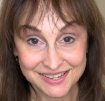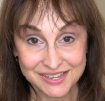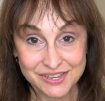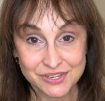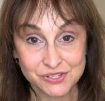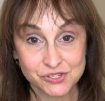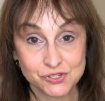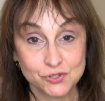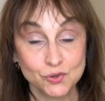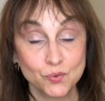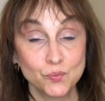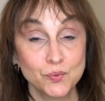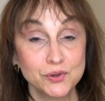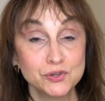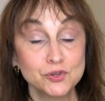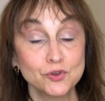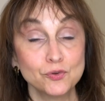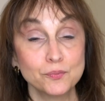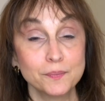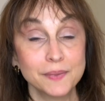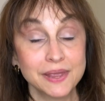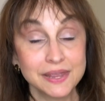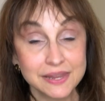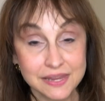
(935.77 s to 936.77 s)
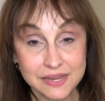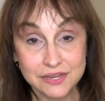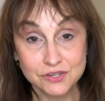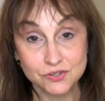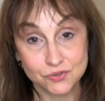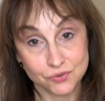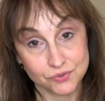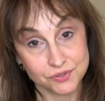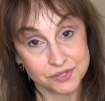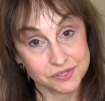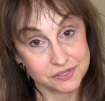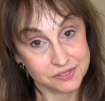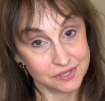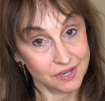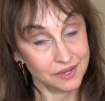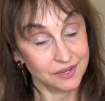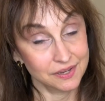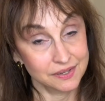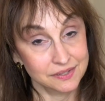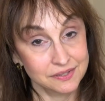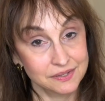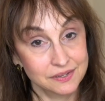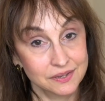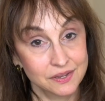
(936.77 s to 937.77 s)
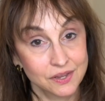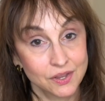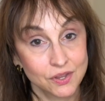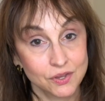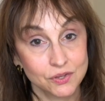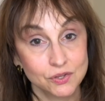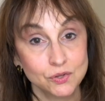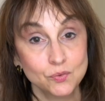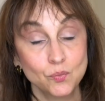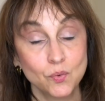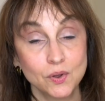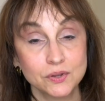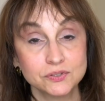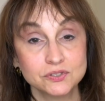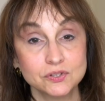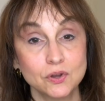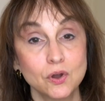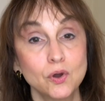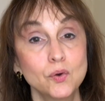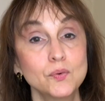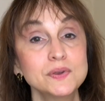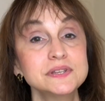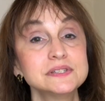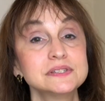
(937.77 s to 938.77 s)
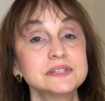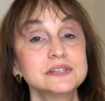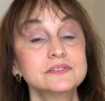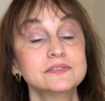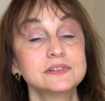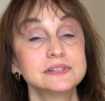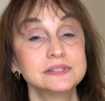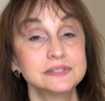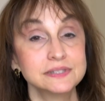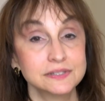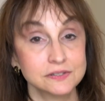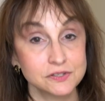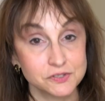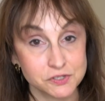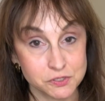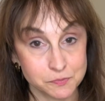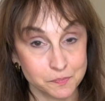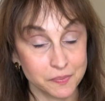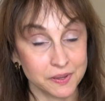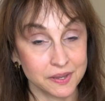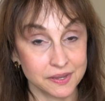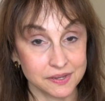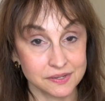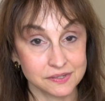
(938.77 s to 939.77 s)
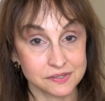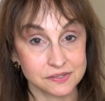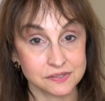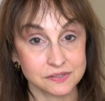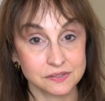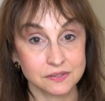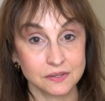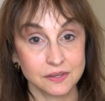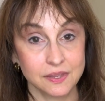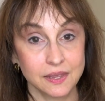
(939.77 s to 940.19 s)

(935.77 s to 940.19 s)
So when you're making your design, you want to always leave a little space.